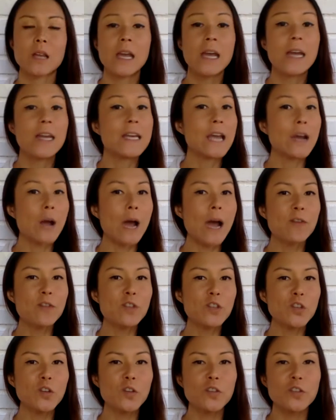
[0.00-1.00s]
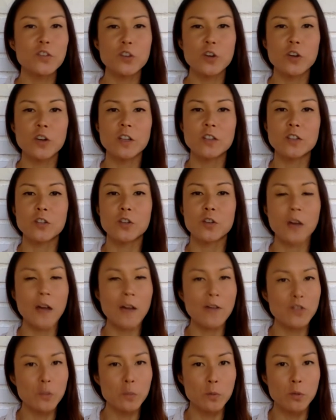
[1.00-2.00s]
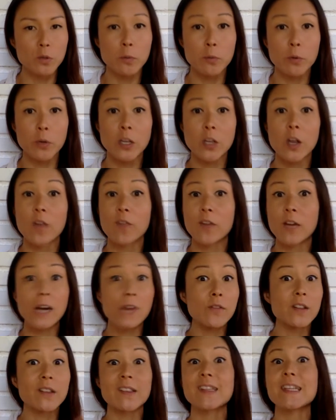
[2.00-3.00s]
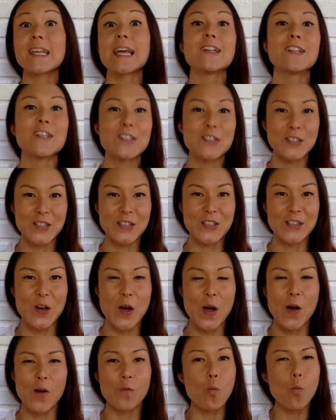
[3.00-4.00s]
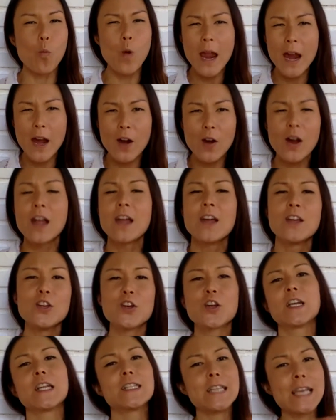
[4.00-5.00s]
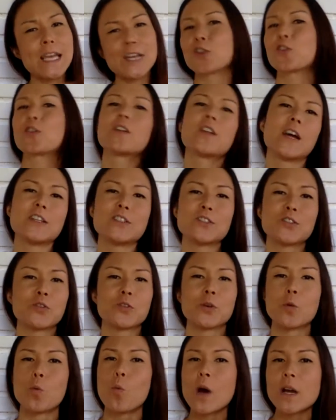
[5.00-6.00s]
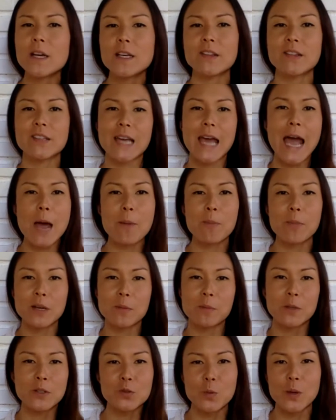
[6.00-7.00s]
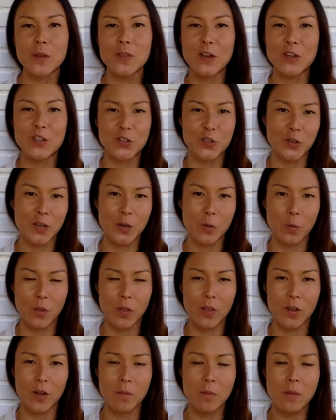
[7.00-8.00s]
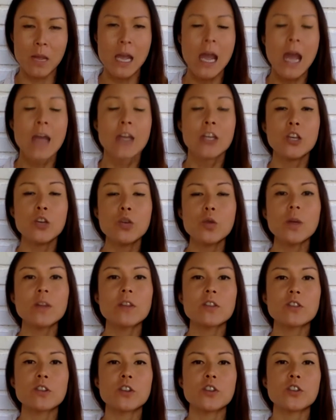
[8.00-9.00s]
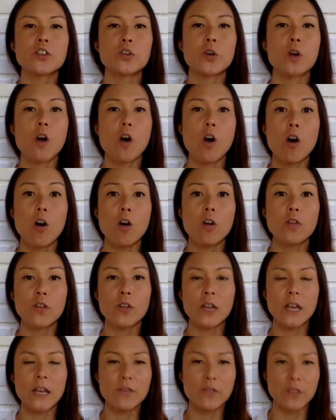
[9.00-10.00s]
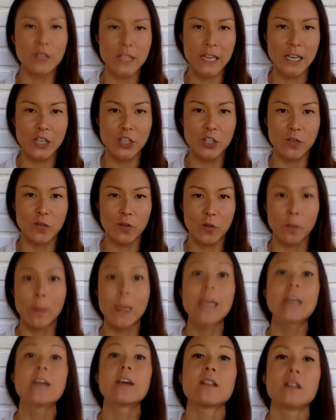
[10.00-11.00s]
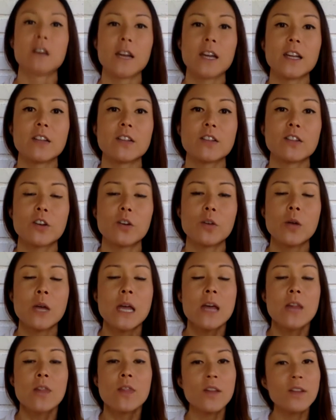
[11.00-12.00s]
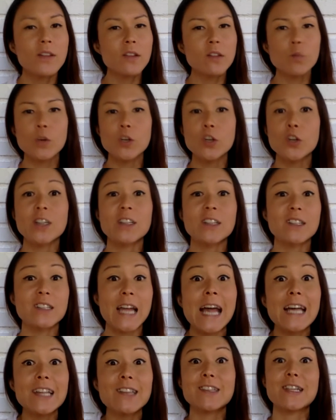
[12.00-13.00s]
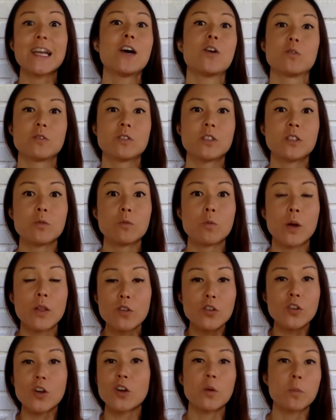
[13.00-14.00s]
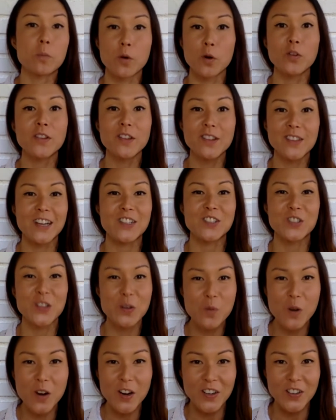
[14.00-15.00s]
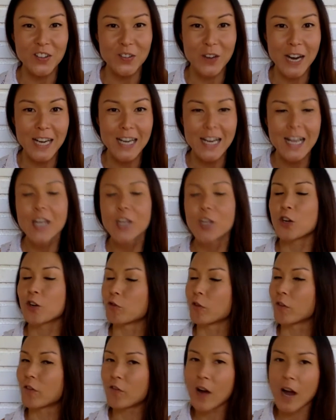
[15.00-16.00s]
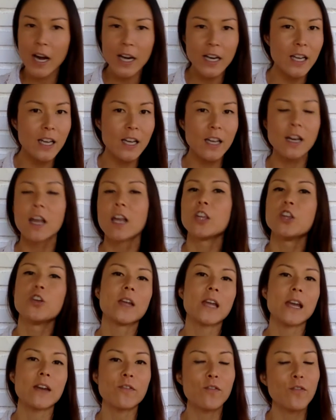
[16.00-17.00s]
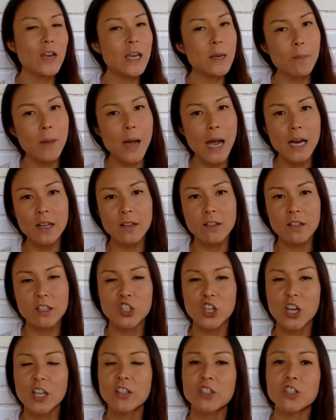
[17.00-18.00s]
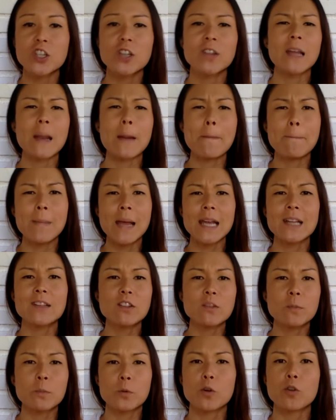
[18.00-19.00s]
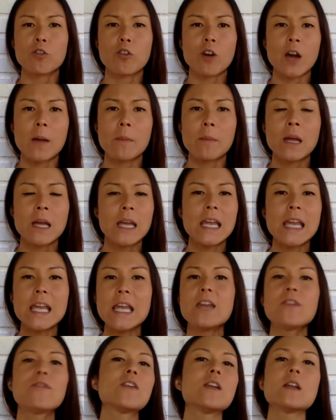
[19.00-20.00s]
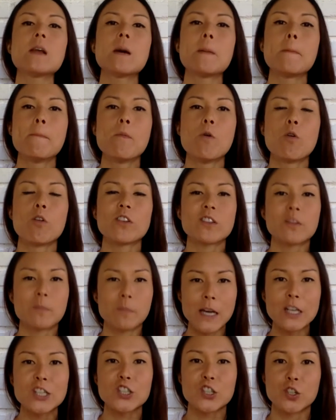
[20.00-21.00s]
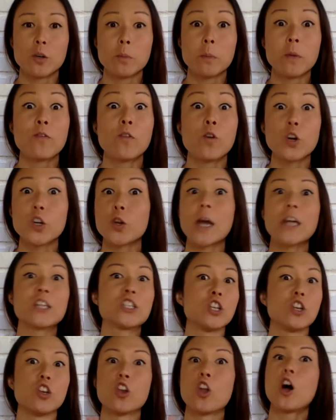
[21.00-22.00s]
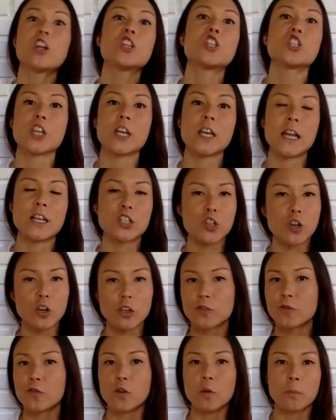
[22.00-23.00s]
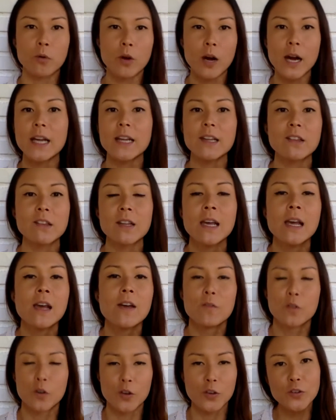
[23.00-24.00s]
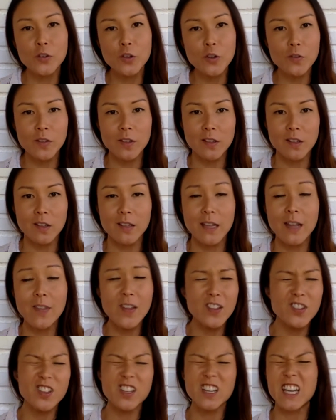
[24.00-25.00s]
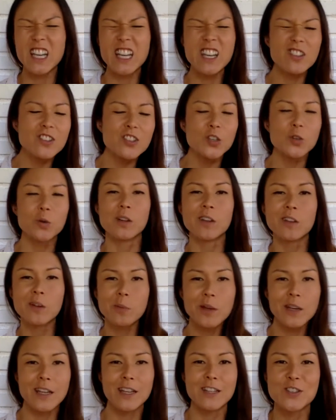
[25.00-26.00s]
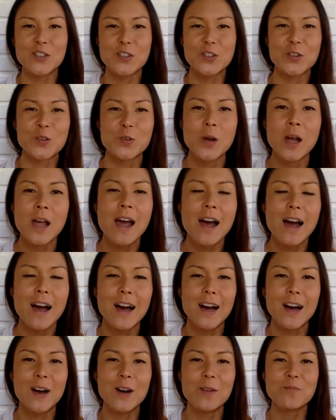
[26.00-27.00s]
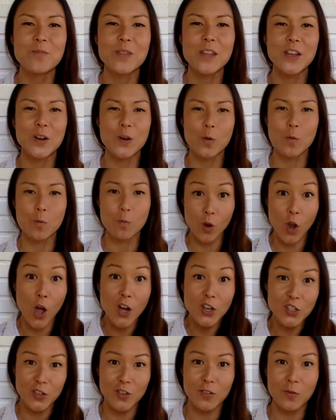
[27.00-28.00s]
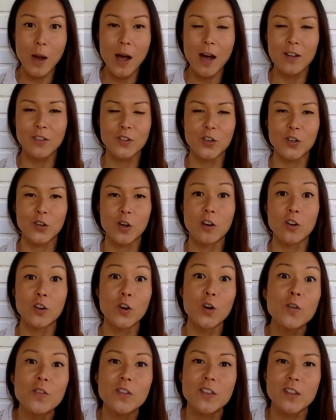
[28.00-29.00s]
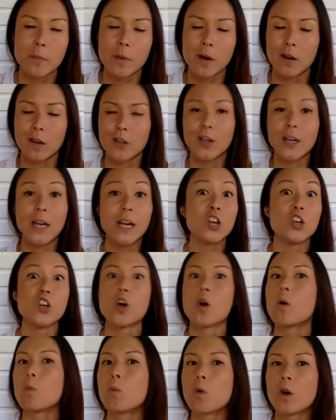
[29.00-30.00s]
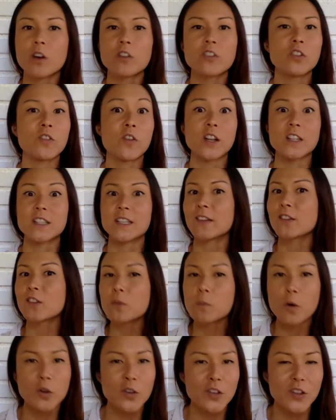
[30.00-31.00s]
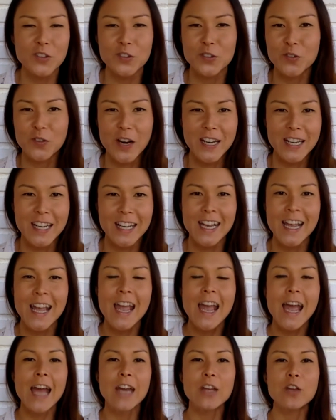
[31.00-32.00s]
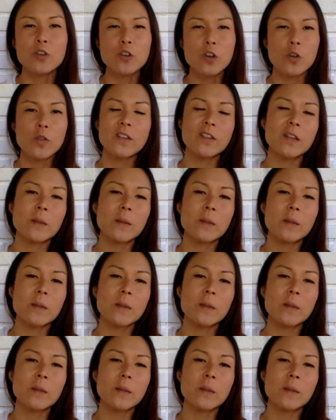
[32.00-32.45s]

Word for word: Now, after you've started to craft your blueprint, you have kind of a skeleton of where you're going to take your clients through and what needs to happen in between that journey with them, you can start to call for an invitation for beta clients. So this is when you get to test out to whether or not your process actually works, right? You can refine it, you can get feedback and suggestions, and make this program even more special before you actually launch it and charge full price for your services. And that's going to ease you a little bit into, um, you know, launch as well. So you're not nervous about it. You kind of know it works. works, you've got testimonials already, and you know this is